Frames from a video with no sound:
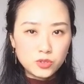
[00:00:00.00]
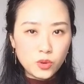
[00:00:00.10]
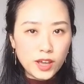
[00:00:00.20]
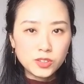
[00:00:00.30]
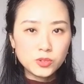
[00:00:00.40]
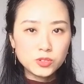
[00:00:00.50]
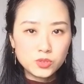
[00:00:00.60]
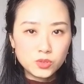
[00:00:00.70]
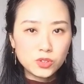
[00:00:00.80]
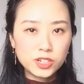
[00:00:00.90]
try to
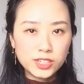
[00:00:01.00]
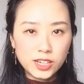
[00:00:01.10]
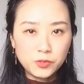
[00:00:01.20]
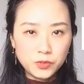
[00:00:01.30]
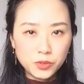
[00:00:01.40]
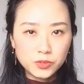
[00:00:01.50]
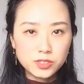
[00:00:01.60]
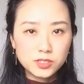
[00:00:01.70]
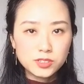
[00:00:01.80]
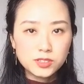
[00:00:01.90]
store enough
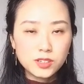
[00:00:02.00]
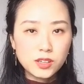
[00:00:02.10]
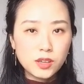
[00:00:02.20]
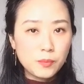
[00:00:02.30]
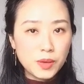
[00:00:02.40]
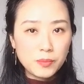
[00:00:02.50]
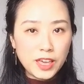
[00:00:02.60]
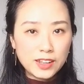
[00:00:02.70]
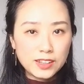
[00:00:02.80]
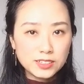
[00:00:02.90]
food,
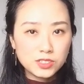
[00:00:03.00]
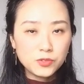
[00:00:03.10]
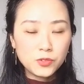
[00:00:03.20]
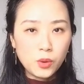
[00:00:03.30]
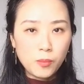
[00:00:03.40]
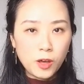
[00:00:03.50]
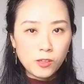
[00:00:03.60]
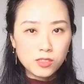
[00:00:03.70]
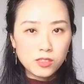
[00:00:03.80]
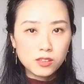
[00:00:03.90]
maybe at least for a
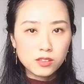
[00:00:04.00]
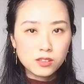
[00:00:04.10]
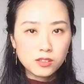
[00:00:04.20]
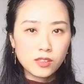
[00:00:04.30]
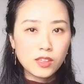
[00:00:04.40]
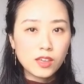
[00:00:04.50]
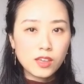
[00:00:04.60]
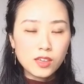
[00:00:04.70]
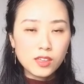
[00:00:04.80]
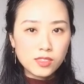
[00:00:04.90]
month.
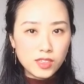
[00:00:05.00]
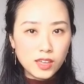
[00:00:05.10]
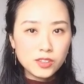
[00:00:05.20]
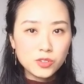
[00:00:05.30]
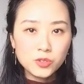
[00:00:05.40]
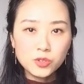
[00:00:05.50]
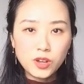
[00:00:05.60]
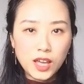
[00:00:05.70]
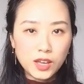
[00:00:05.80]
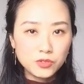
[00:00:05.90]
Then you
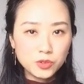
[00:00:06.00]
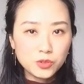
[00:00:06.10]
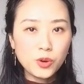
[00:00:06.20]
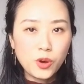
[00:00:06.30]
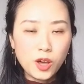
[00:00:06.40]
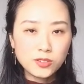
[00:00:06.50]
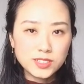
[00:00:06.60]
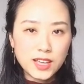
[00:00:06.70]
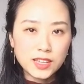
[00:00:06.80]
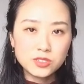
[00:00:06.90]
don't have to go
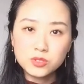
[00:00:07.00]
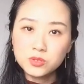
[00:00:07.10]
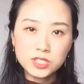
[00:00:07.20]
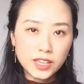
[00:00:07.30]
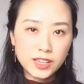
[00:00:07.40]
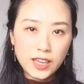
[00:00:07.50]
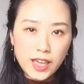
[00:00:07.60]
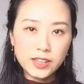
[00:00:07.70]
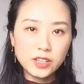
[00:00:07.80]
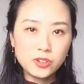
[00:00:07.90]
outside to take
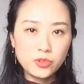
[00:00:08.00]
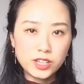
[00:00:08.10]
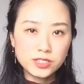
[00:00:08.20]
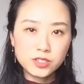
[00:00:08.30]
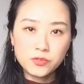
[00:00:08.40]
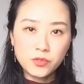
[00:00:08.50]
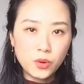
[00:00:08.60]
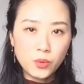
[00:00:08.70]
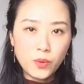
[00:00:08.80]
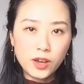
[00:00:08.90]
any risk
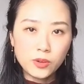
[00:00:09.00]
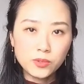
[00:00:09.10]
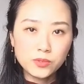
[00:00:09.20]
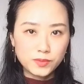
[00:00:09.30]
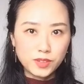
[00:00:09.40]
for a while.